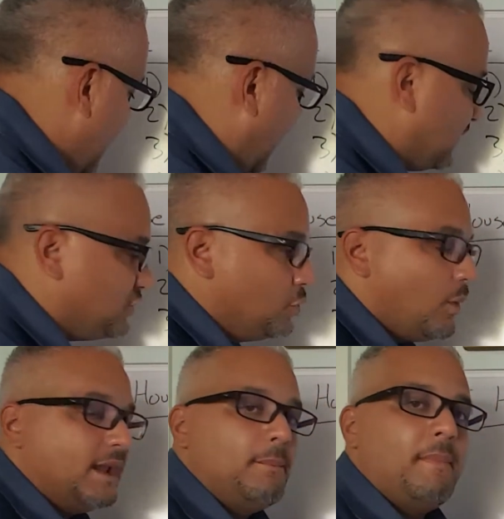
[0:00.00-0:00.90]
is you
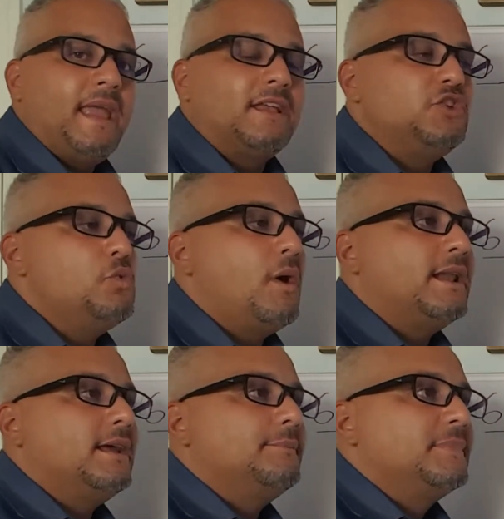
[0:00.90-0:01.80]
want
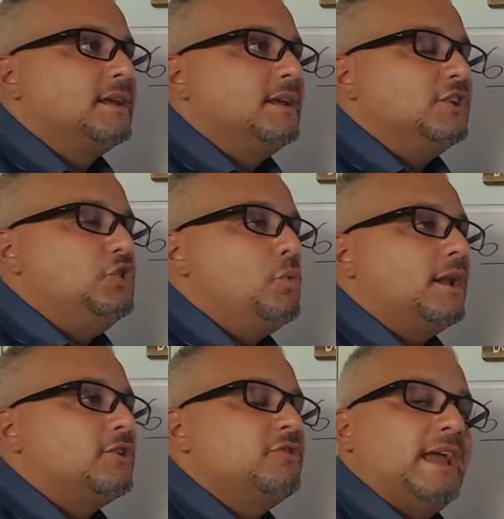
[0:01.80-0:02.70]

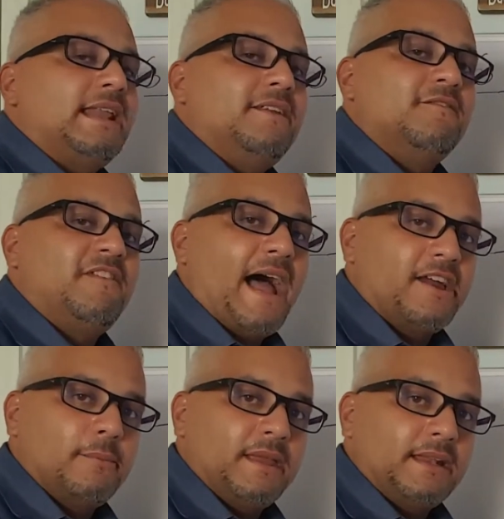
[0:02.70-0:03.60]
to create an
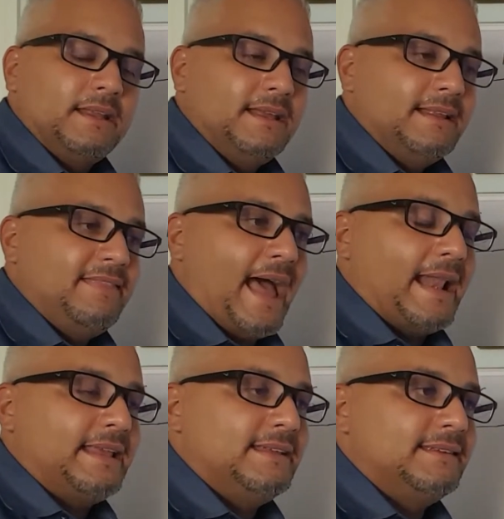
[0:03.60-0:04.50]
environment
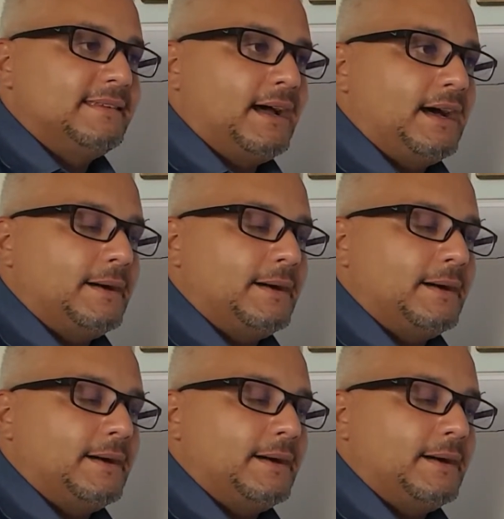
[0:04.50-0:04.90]
that is